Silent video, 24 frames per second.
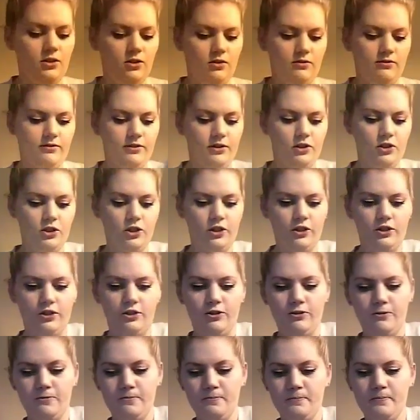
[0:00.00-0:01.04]
to do for
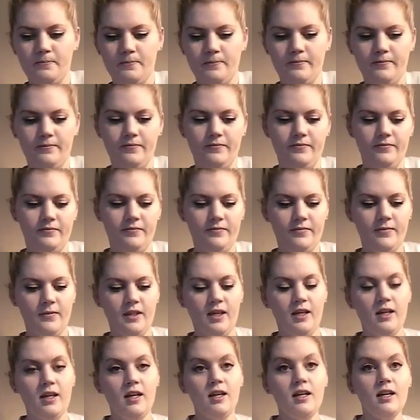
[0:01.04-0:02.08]
turtle.
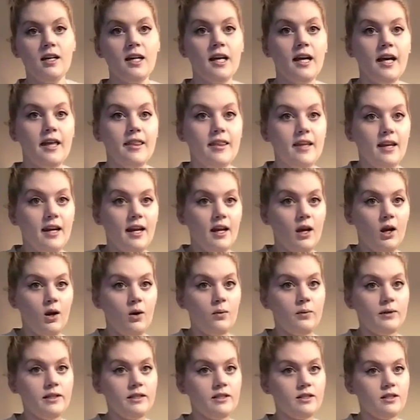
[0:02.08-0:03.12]
And then I
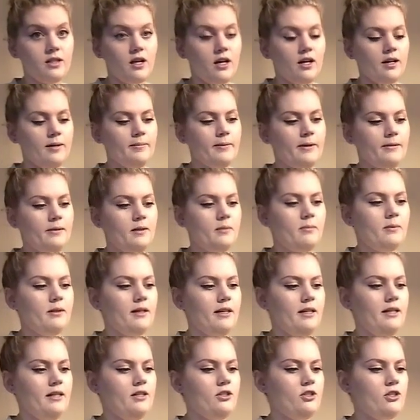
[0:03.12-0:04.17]
always talk about the
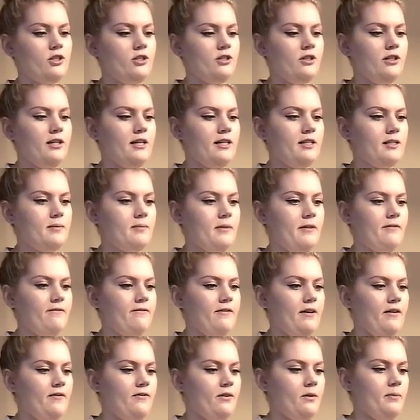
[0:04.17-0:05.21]
Planning Journal has my
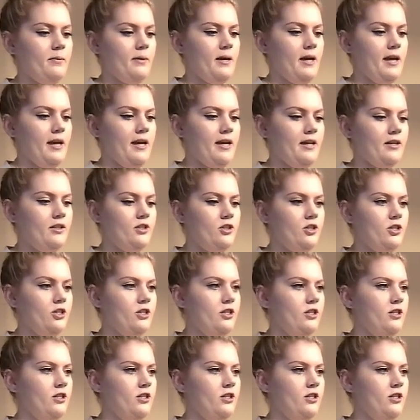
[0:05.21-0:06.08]
favorite page,